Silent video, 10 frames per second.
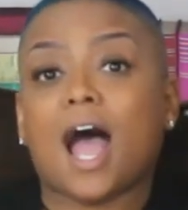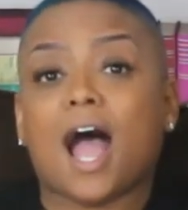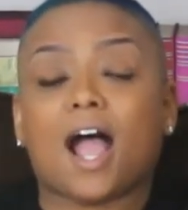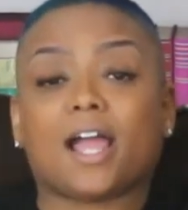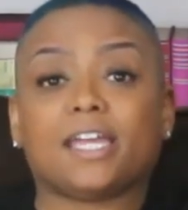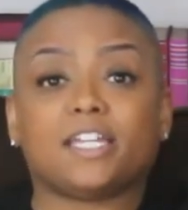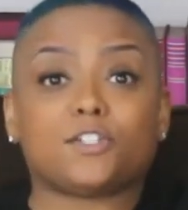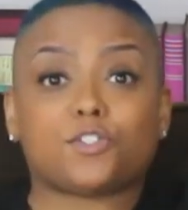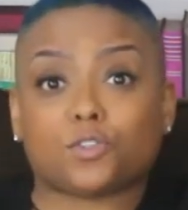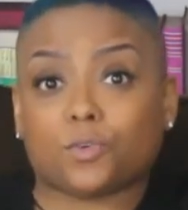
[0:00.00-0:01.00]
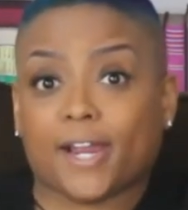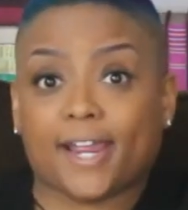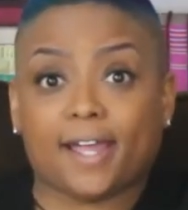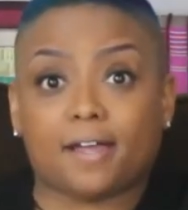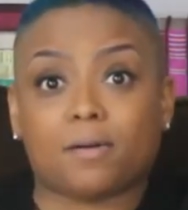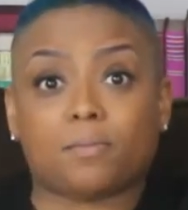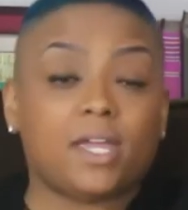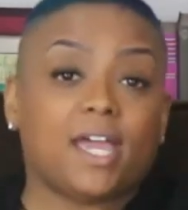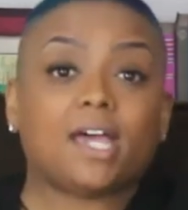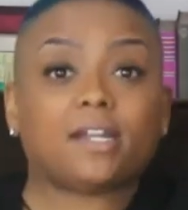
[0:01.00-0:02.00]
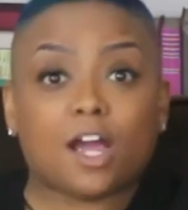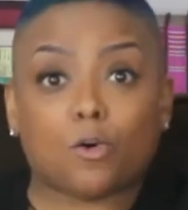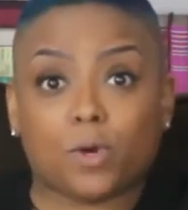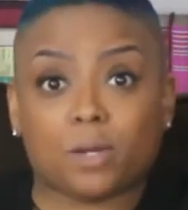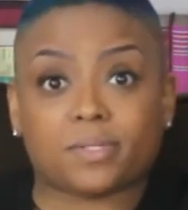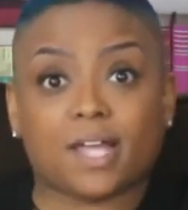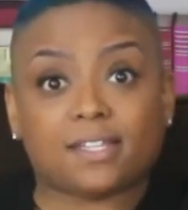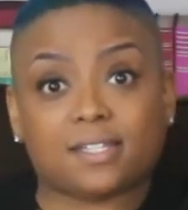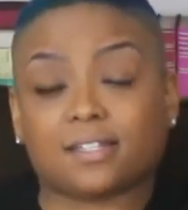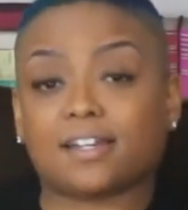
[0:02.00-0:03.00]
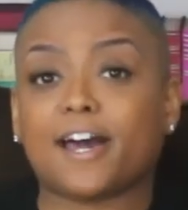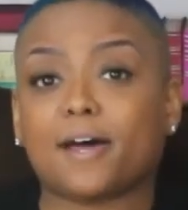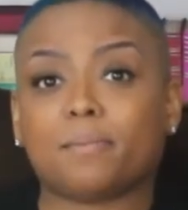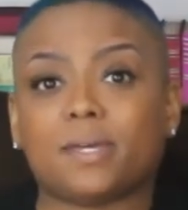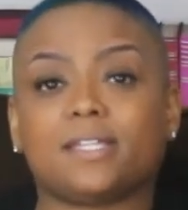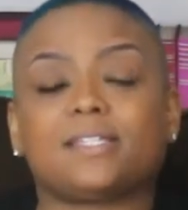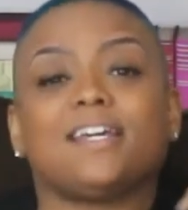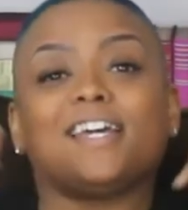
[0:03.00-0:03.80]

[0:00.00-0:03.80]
our Instagram, and our websites in the comments.